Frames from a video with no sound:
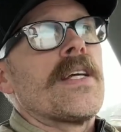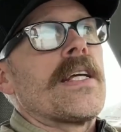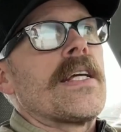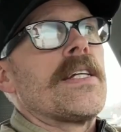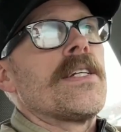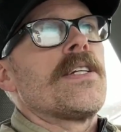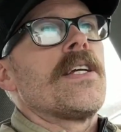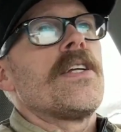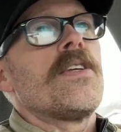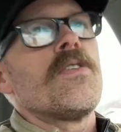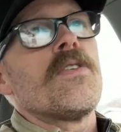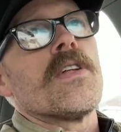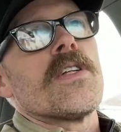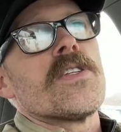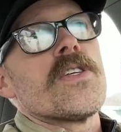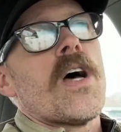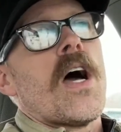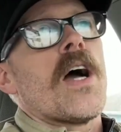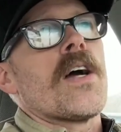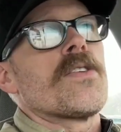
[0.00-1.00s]
continue to
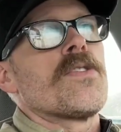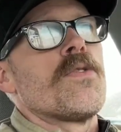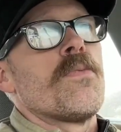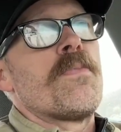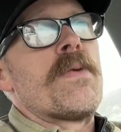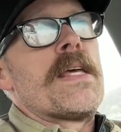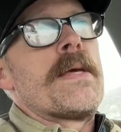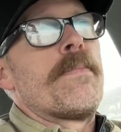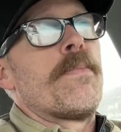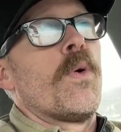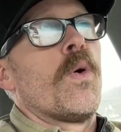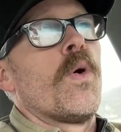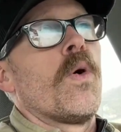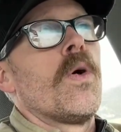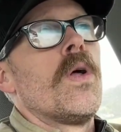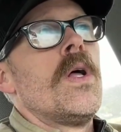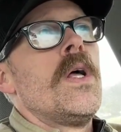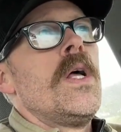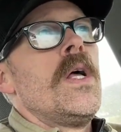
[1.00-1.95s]
talk to people